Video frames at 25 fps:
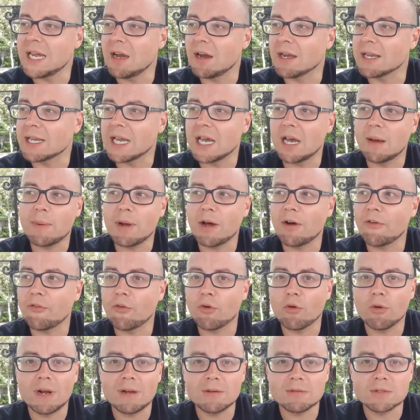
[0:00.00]
I get about
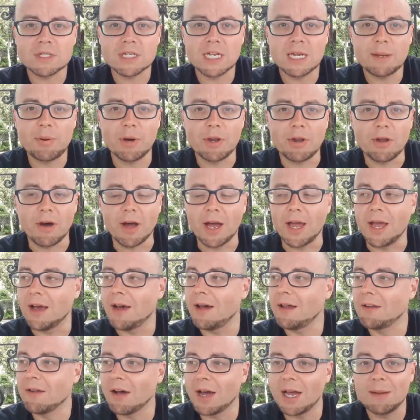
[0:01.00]
4 hours sleep at night,
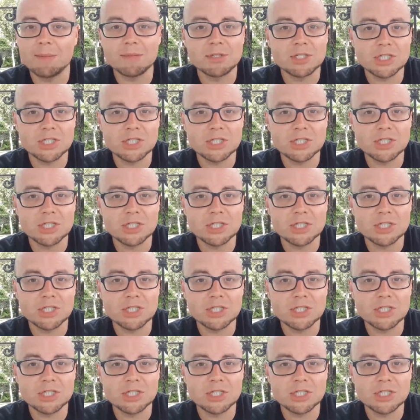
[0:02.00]
and I am